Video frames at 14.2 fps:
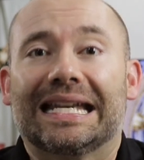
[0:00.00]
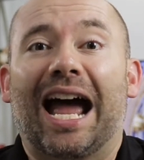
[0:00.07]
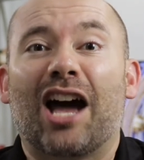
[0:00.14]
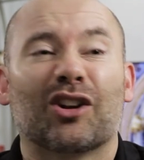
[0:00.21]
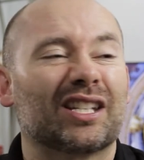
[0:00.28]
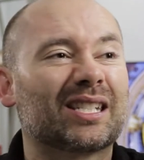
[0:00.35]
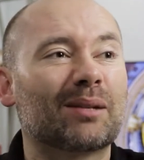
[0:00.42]

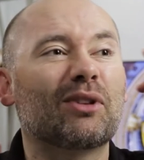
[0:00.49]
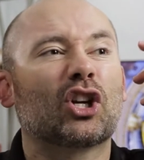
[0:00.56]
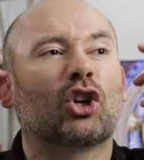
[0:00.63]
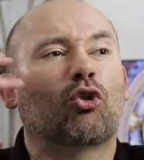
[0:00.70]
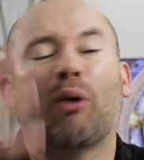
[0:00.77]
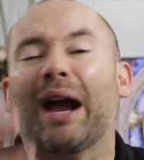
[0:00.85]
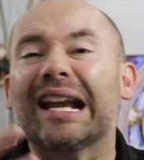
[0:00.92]
out on some of the
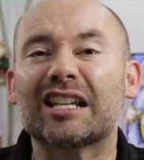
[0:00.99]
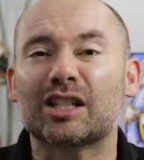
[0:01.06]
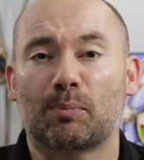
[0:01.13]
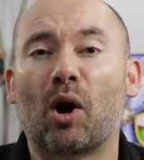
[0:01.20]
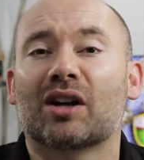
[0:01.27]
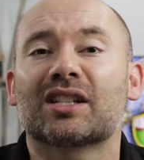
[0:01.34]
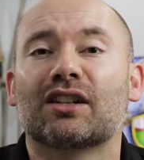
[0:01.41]
greatest
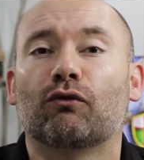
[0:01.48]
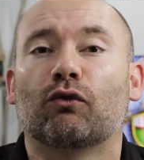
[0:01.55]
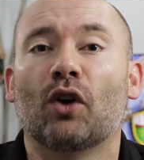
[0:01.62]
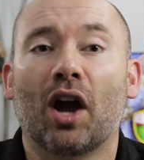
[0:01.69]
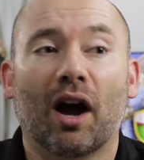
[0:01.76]
parts of,